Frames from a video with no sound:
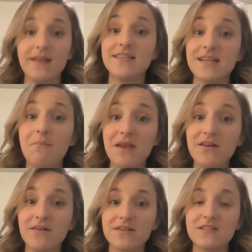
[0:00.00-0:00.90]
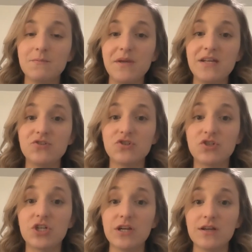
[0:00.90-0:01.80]
It's in the middle,
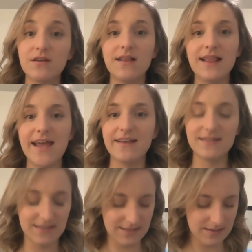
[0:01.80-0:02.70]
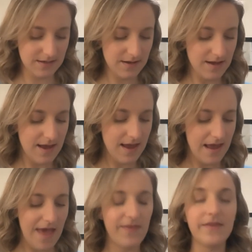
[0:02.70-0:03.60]
speech less.
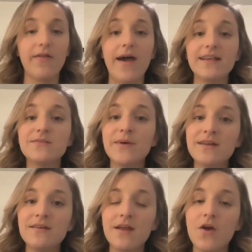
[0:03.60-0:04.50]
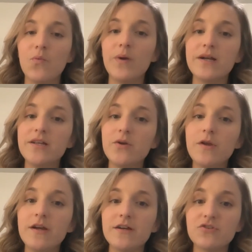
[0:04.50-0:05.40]
And then the last one, where do you
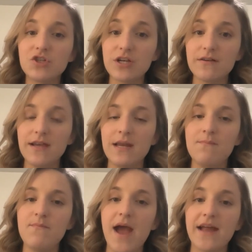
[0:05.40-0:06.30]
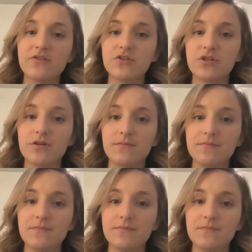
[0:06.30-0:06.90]
hear ch in match?